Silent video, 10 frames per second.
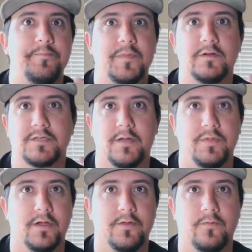There's going to
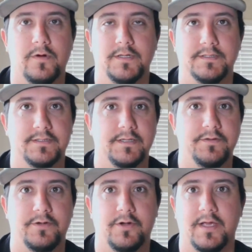be other ones that
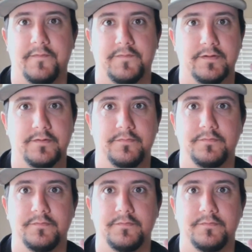you're going to have to